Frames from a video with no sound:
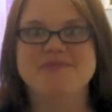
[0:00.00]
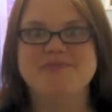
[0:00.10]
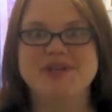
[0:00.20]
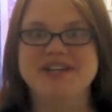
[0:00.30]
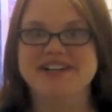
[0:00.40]

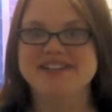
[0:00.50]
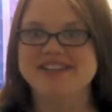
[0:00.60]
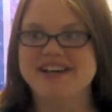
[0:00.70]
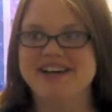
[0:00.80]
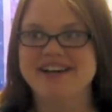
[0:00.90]
because
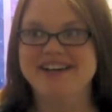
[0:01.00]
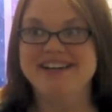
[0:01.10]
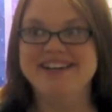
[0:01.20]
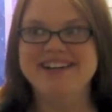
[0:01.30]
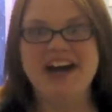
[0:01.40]
I've
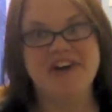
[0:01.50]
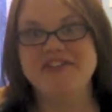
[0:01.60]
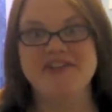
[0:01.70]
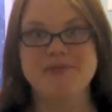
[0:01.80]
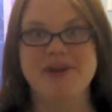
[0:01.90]

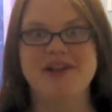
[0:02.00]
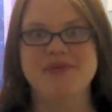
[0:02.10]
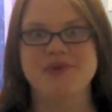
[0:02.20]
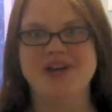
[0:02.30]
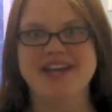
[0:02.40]
never been in the
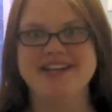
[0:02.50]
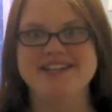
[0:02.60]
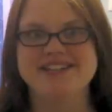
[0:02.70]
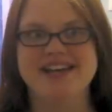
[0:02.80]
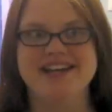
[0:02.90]

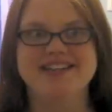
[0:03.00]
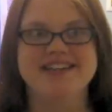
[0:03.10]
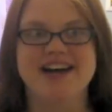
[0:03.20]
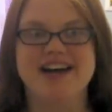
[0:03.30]
180s, and